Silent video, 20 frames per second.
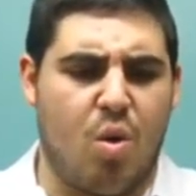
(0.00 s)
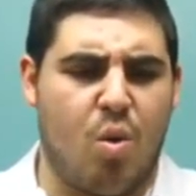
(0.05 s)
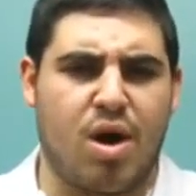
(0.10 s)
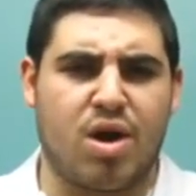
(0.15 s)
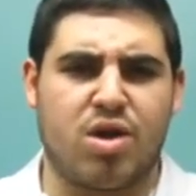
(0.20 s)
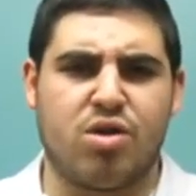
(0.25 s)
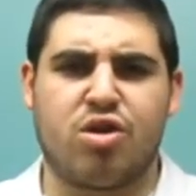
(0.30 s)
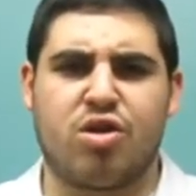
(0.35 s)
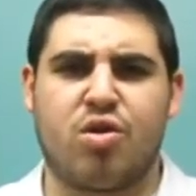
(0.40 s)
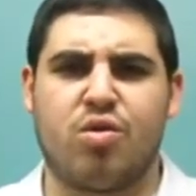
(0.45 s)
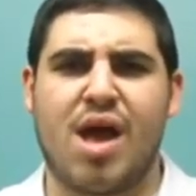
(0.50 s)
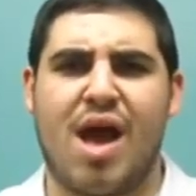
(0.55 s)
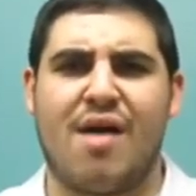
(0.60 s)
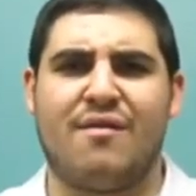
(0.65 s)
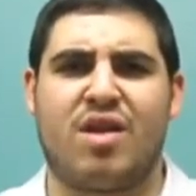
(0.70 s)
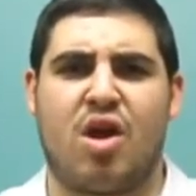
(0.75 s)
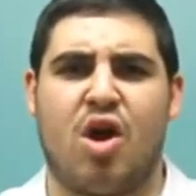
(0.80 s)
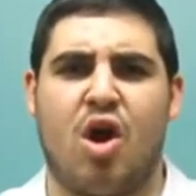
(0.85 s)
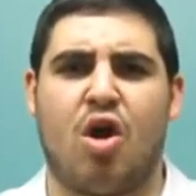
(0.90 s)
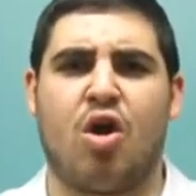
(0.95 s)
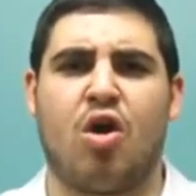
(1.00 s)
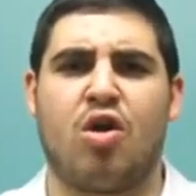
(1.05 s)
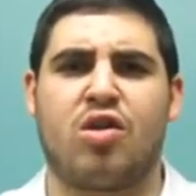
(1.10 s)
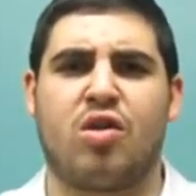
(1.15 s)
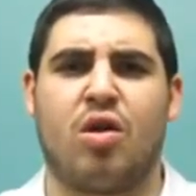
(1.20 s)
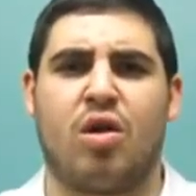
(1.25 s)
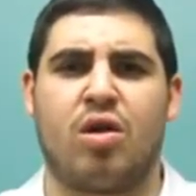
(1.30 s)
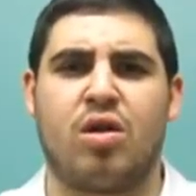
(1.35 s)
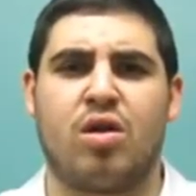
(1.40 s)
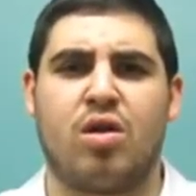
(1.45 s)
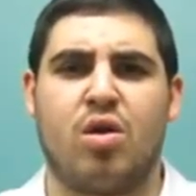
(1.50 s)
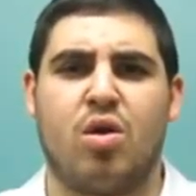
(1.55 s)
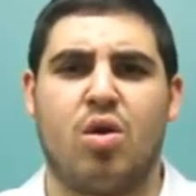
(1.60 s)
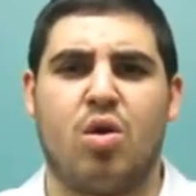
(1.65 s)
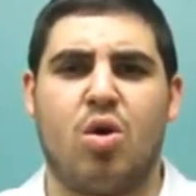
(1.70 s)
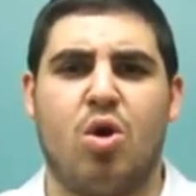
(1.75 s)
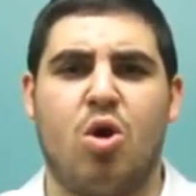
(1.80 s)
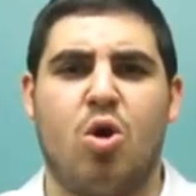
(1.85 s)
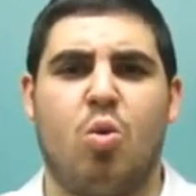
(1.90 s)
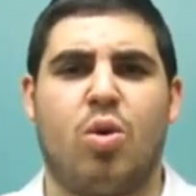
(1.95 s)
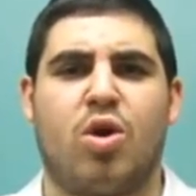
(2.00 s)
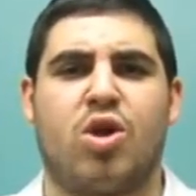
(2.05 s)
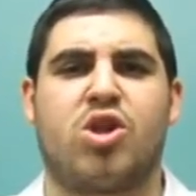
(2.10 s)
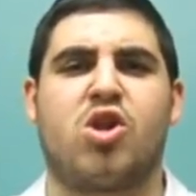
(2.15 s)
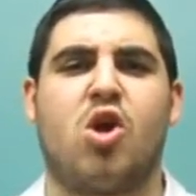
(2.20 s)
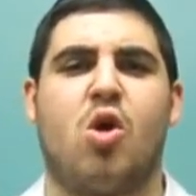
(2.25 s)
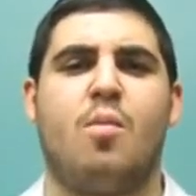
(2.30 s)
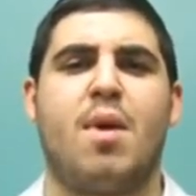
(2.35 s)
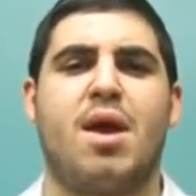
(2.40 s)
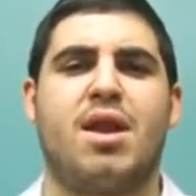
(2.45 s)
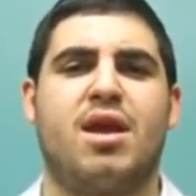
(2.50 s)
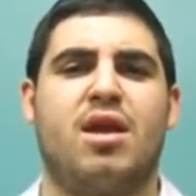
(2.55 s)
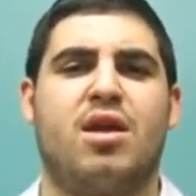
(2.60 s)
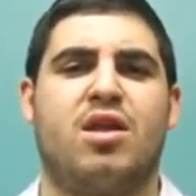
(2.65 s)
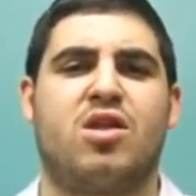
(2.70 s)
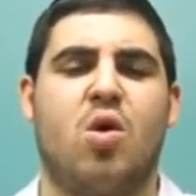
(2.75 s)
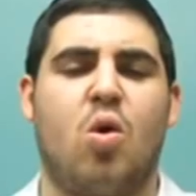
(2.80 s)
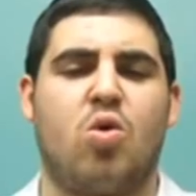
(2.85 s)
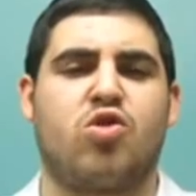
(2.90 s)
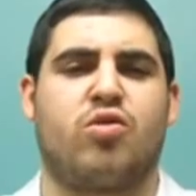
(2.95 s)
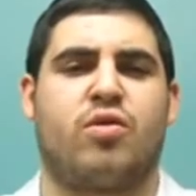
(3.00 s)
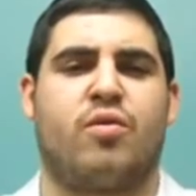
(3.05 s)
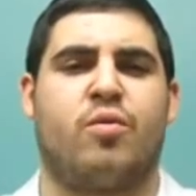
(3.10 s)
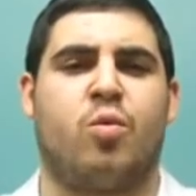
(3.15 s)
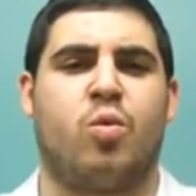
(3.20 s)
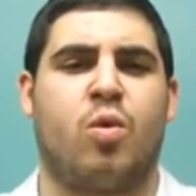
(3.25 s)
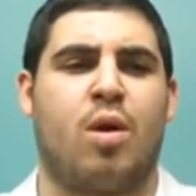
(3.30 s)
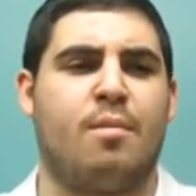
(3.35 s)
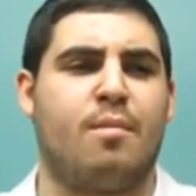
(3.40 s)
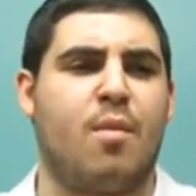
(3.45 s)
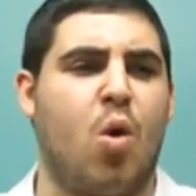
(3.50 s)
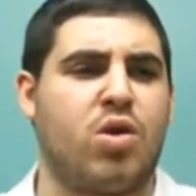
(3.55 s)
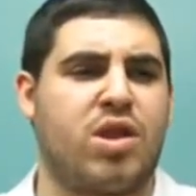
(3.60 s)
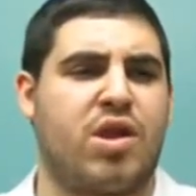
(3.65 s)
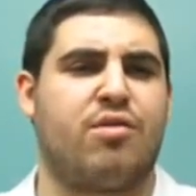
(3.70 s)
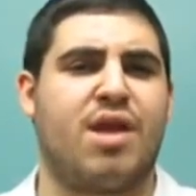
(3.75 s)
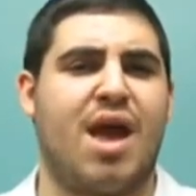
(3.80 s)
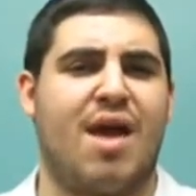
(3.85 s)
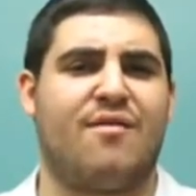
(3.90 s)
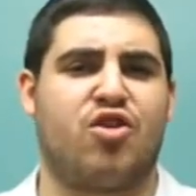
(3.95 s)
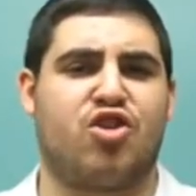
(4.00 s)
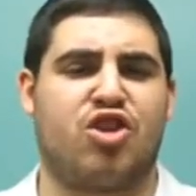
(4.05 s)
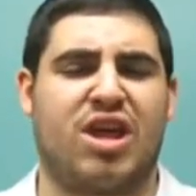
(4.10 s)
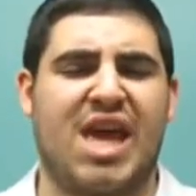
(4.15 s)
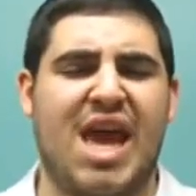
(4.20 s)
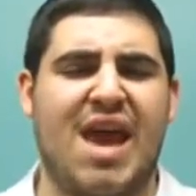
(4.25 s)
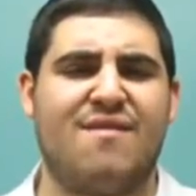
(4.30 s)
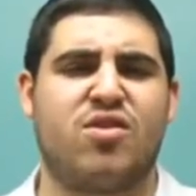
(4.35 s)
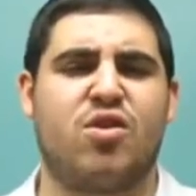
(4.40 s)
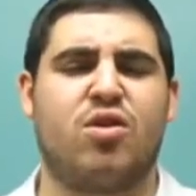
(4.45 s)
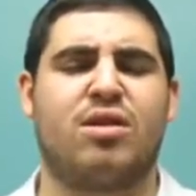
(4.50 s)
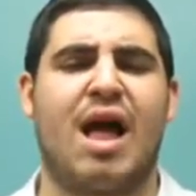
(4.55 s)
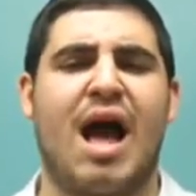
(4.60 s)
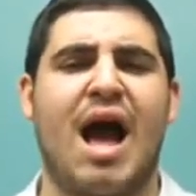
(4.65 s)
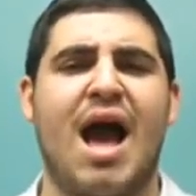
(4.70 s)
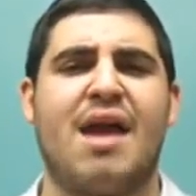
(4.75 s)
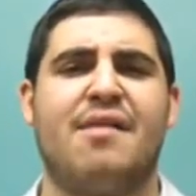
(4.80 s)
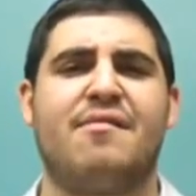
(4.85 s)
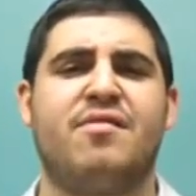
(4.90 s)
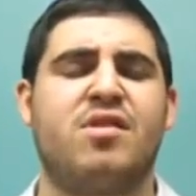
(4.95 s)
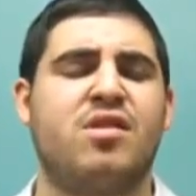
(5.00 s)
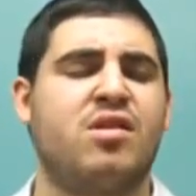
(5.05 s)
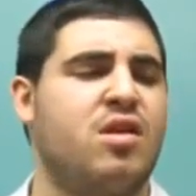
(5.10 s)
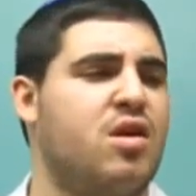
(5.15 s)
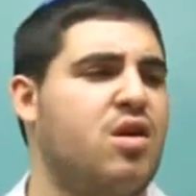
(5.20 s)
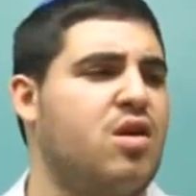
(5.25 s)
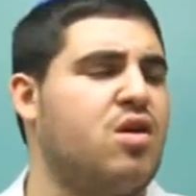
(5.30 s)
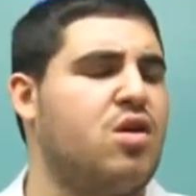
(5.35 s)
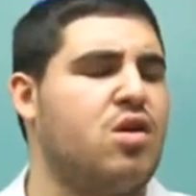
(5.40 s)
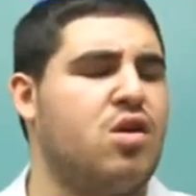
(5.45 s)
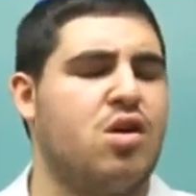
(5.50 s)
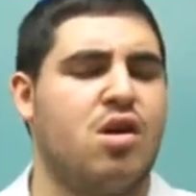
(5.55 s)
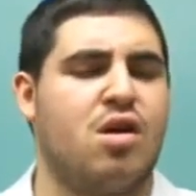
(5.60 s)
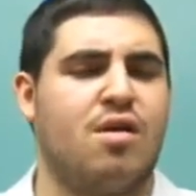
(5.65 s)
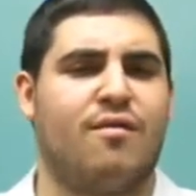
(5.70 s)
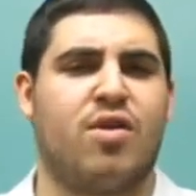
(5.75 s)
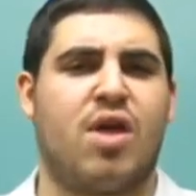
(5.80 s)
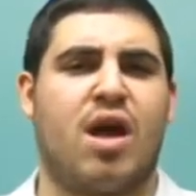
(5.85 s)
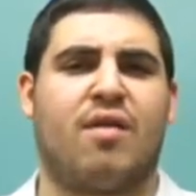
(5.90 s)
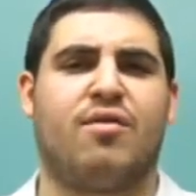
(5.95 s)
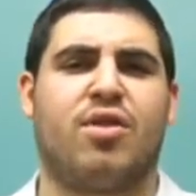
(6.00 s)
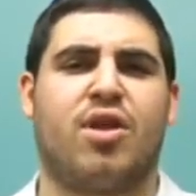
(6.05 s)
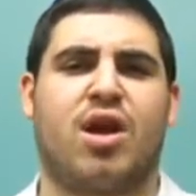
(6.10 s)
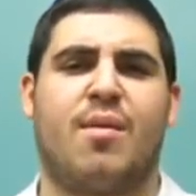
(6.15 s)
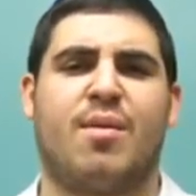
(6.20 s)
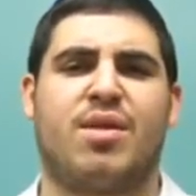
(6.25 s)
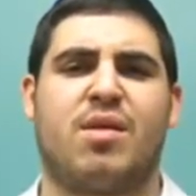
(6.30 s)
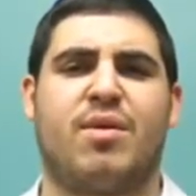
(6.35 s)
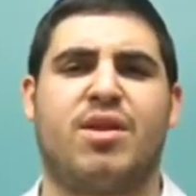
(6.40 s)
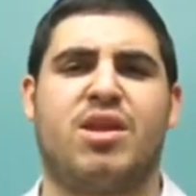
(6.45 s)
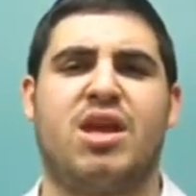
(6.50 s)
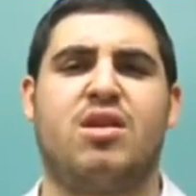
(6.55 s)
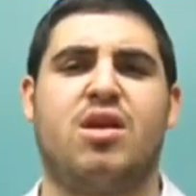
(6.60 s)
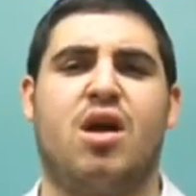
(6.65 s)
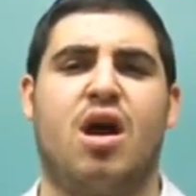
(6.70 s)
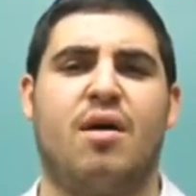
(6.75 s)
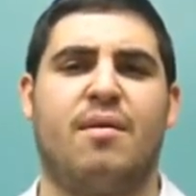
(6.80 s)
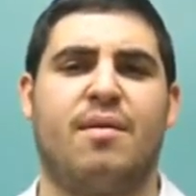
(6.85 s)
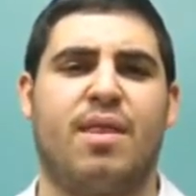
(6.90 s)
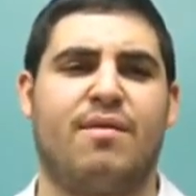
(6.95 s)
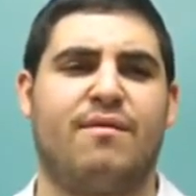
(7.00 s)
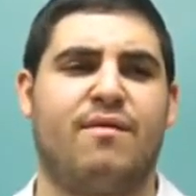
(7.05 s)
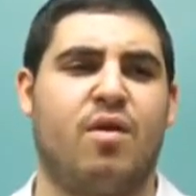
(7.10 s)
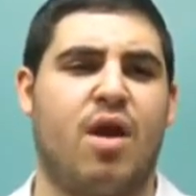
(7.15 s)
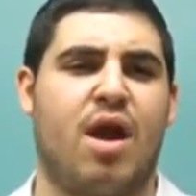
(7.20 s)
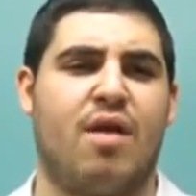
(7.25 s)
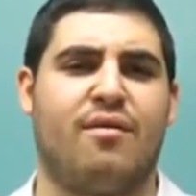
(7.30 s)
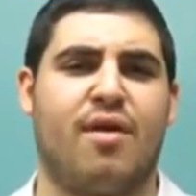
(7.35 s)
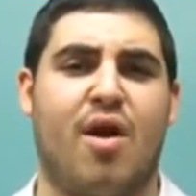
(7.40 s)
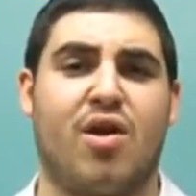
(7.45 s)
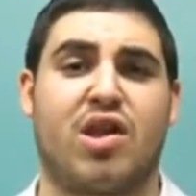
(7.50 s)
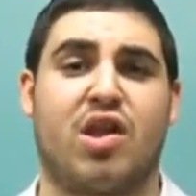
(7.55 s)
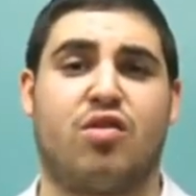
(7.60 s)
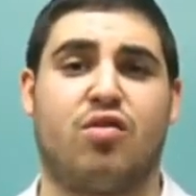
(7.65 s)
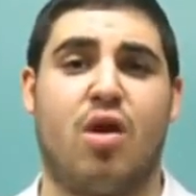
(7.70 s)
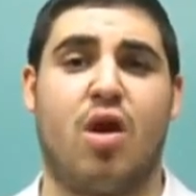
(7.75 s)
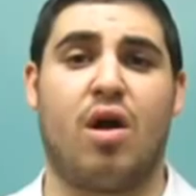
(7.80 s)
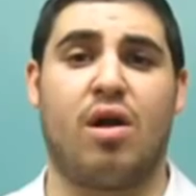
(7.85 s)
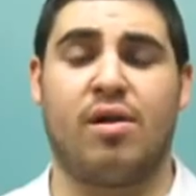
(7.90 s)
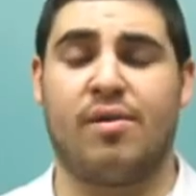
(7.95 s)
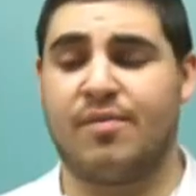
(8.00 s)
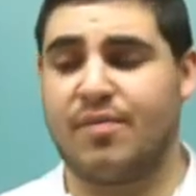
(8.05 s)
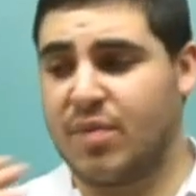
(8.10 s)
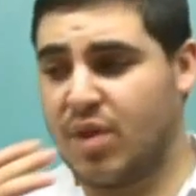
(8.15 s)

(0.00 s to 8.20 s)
Why don't you just go down in Har Herzl, where so many soldiers, where most are Nefesh, they gave their lives for the, for the Thomas Medina, for, for Eretz Israel.